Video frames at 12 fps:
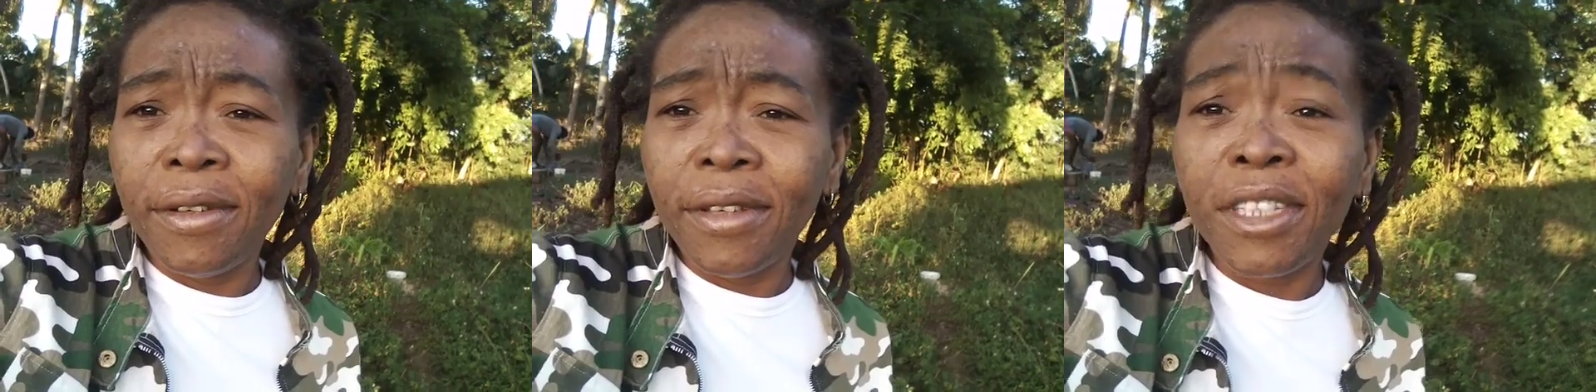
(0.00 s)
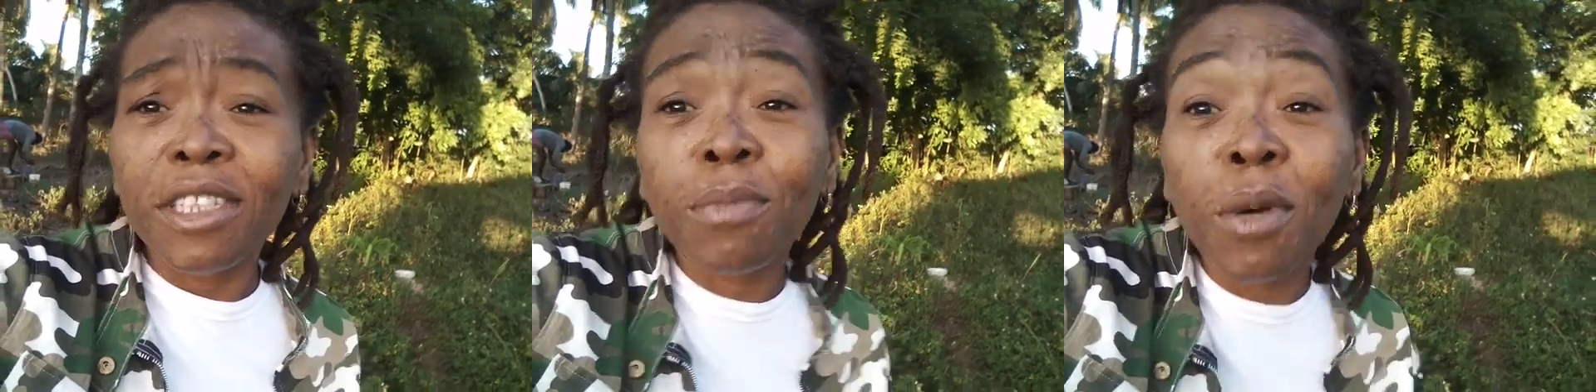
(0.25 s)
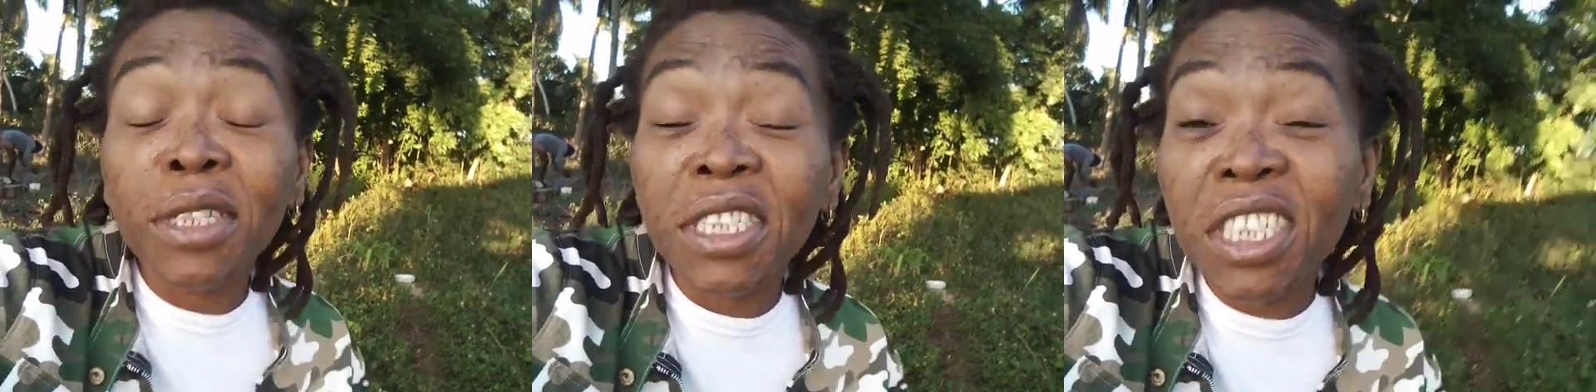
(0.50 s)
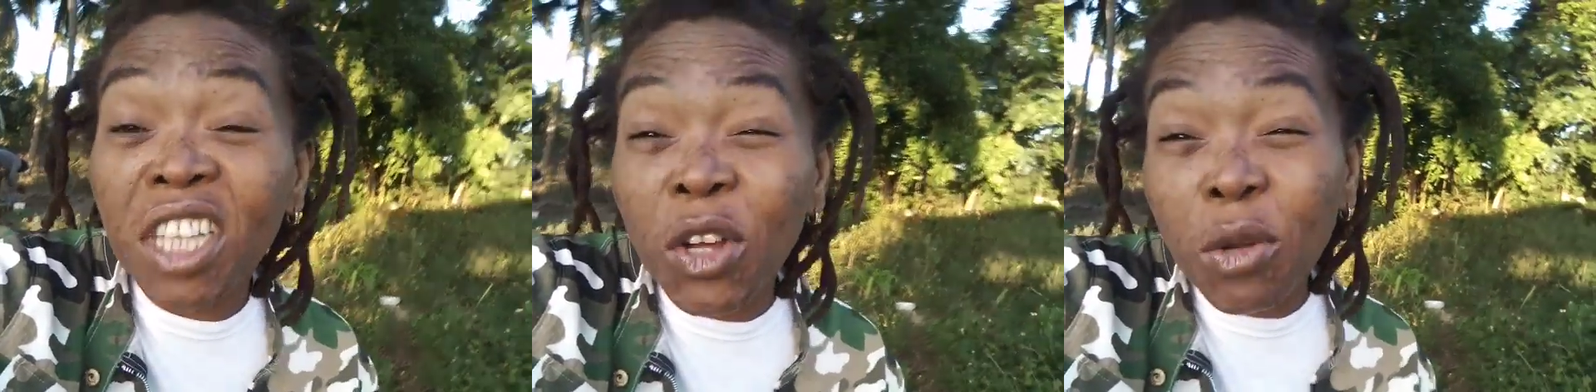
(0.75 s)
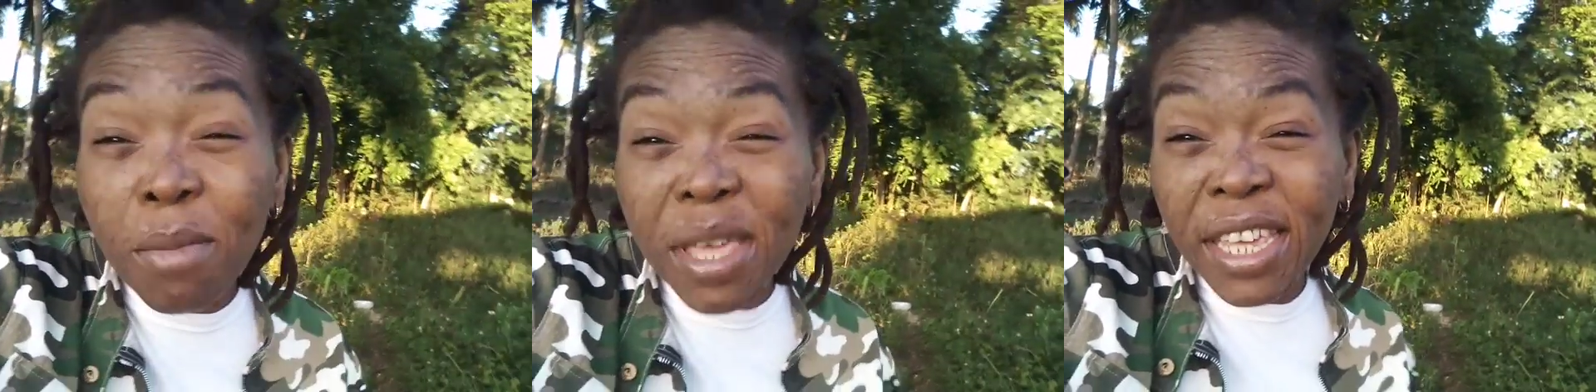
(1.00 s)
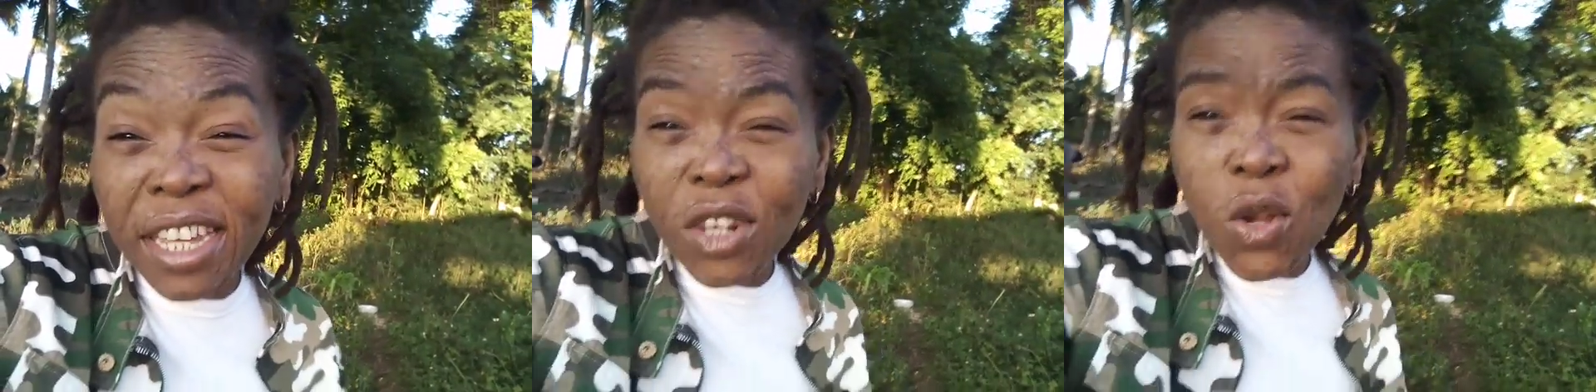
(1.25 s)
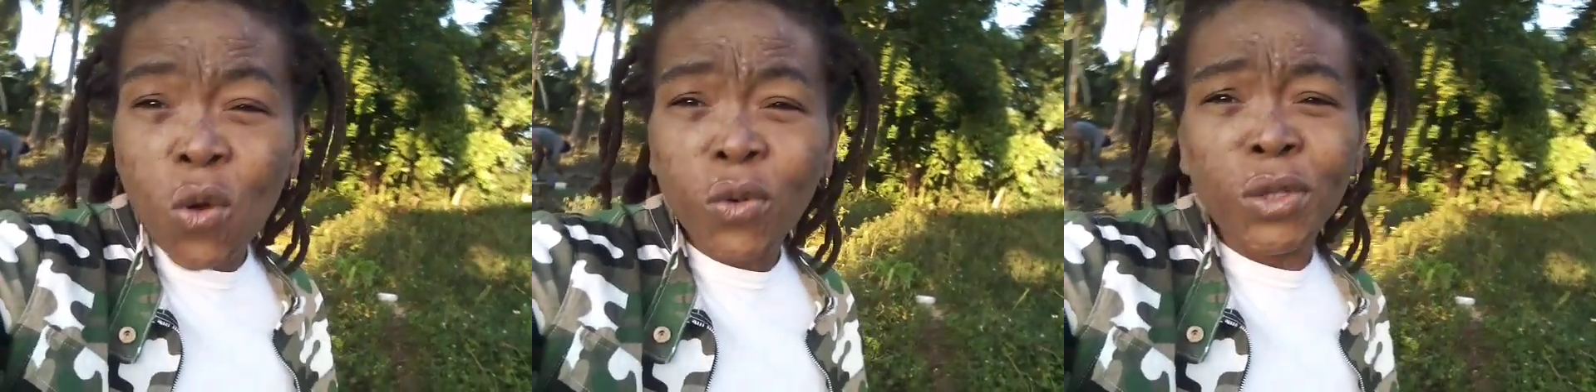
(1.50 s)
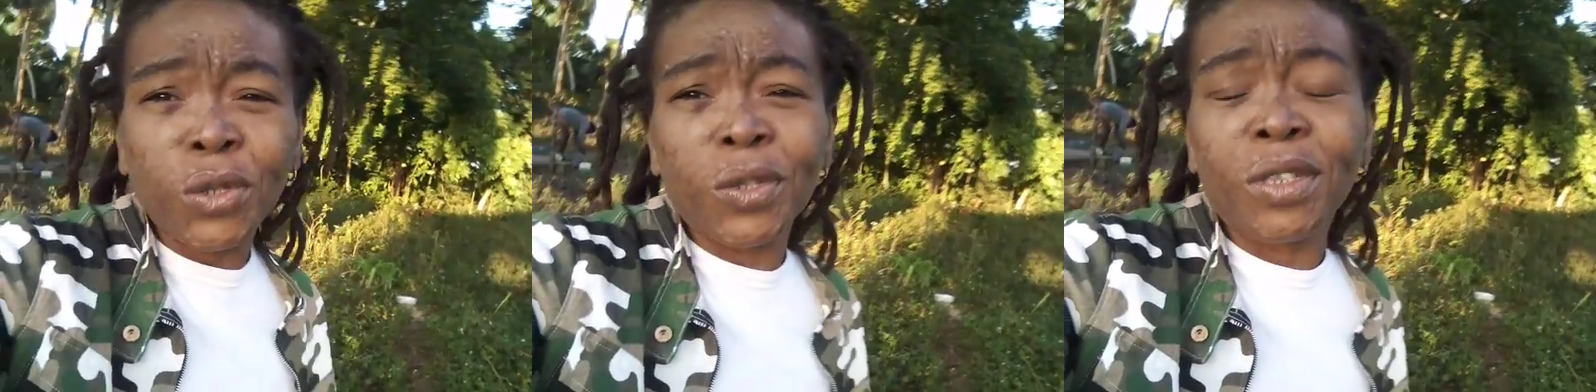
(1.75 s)
This person is going to make it
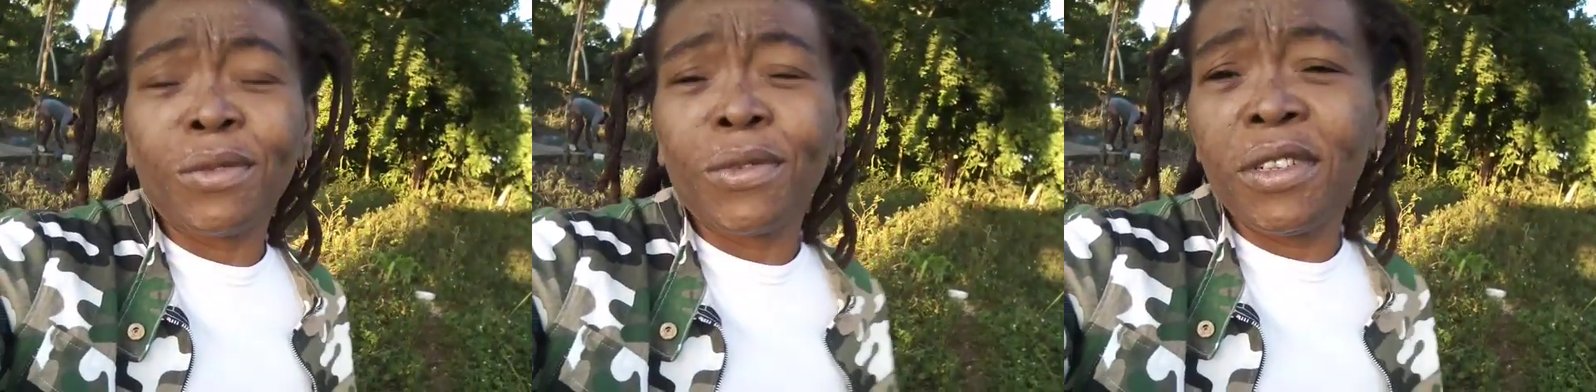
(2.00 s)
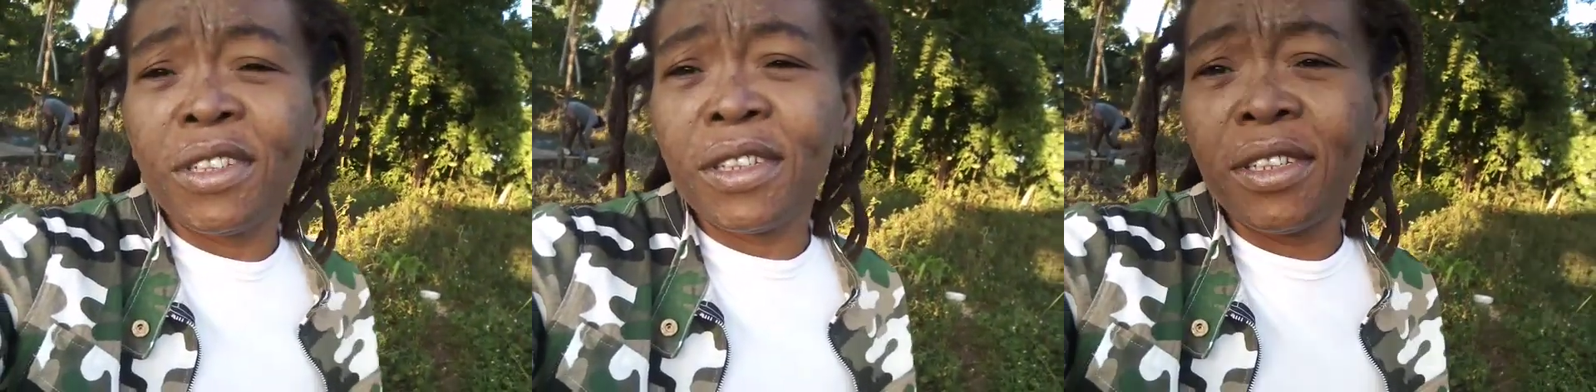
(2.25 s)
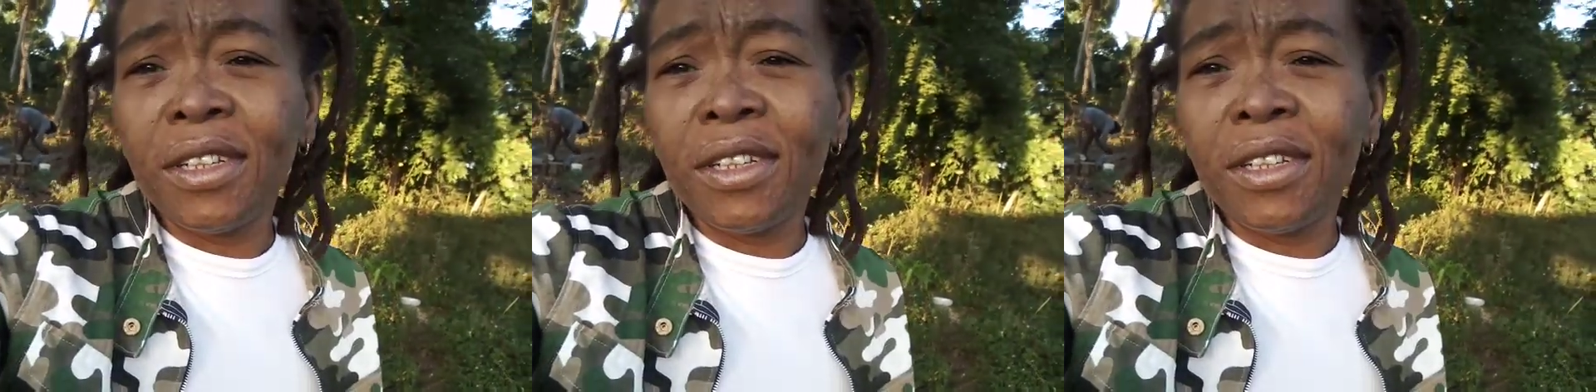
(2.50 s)
known, chosen ones.